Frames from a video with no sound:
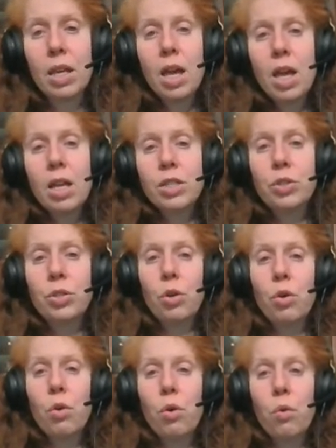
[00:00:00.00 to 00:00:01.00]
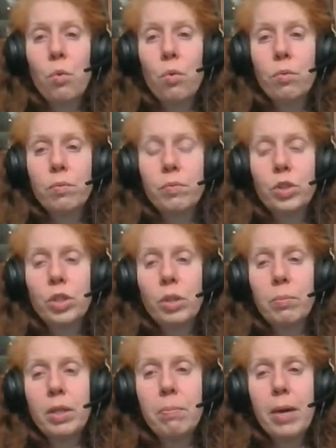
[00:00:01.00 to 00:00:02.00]
So
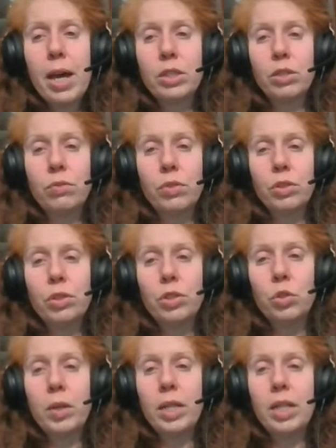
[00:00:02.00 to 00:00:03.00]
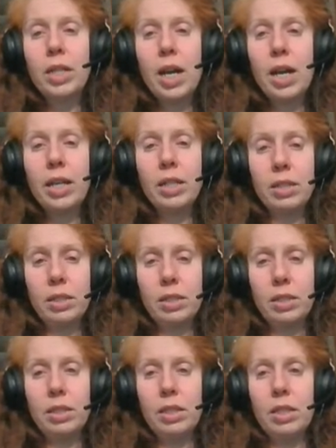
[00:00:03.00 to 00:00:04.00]
jumping back to verse twenty-nine,
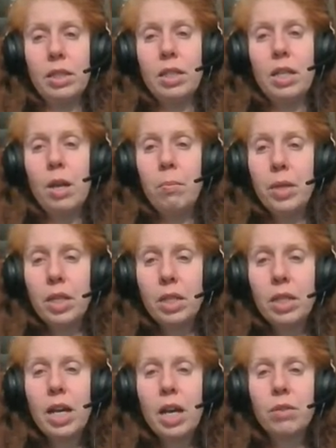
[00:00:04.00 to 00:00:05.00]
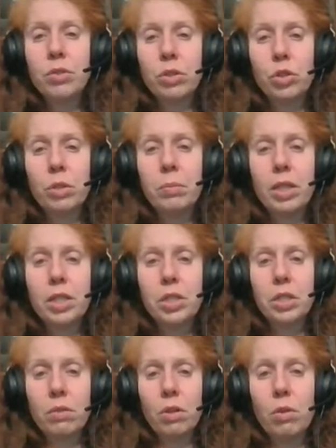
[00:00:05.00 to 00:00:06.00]
immediately after the tribulation
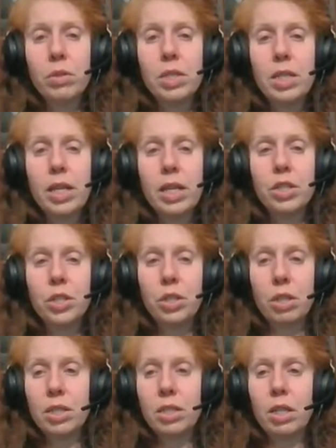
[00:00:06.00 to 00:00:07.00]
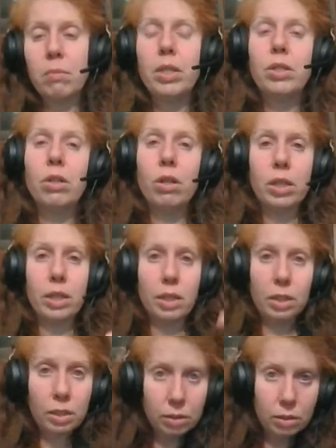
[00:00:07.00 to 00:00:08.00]
of those days shall the sun be
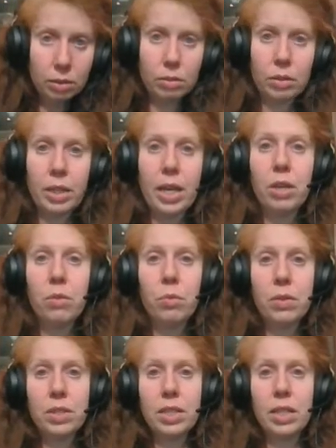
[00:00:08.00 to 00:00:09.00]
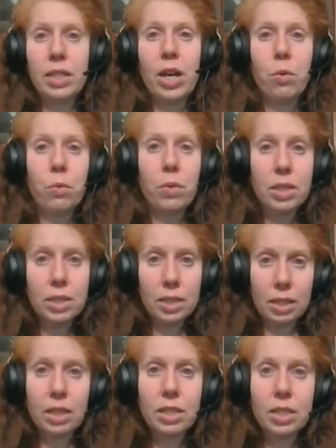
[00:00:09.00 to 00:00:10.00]
darkened. Okay, we see that with the,
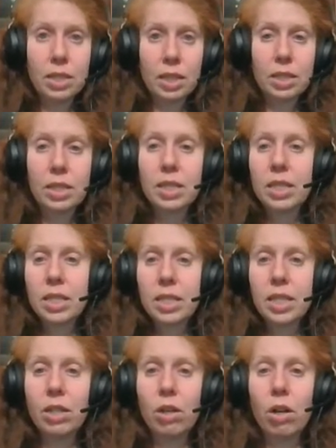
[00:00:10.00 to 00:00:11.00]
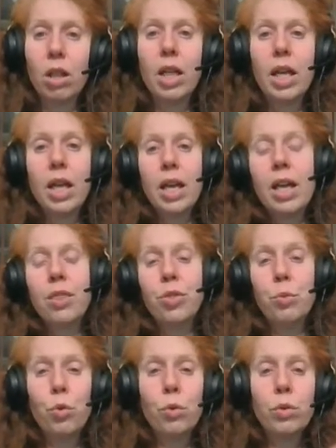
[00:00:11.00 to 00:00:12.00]
the sixth seal, the
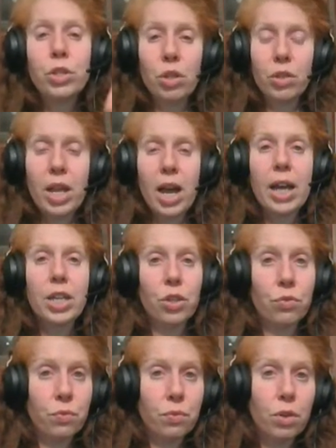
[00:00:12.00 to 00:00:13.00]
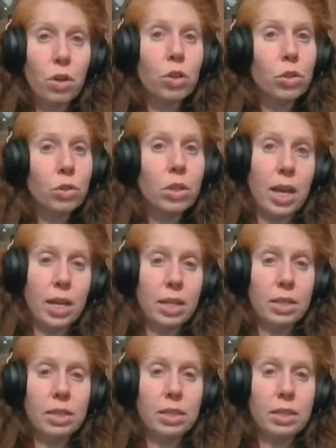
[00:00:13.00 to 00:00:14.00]
moon shall not give her
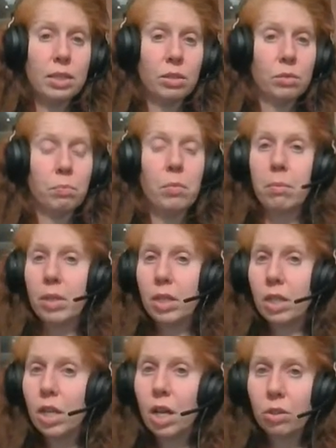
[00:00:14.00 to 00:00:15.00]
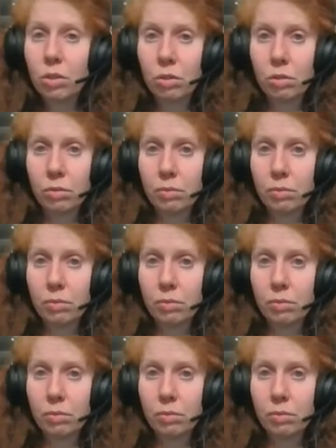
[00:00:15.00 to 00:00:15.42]
light. There might be another